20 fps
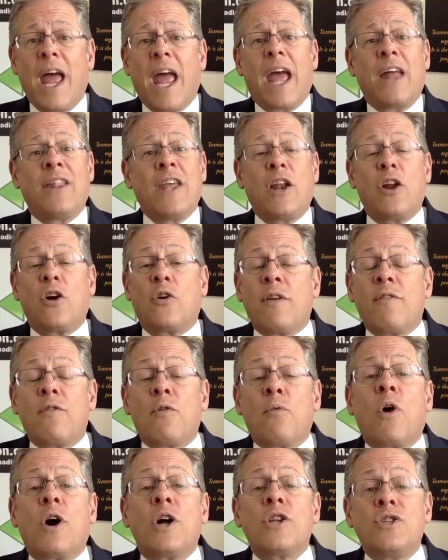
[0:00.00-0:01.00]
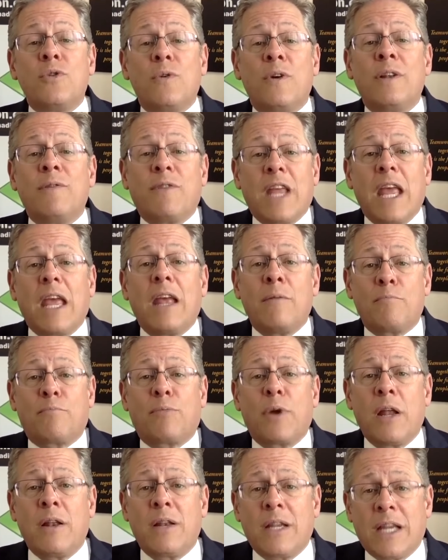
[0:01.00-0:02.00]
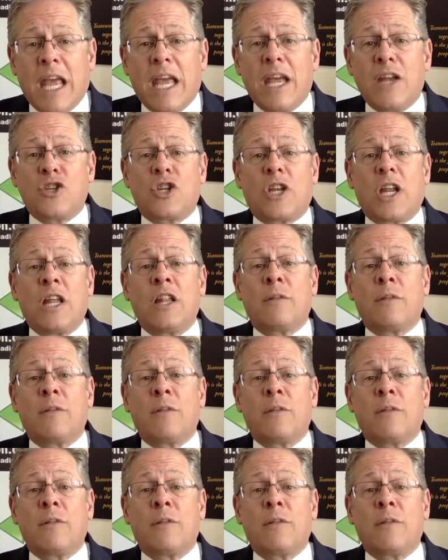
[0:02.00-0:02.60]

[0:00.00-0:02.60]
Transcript: and they don't even want you engaged in the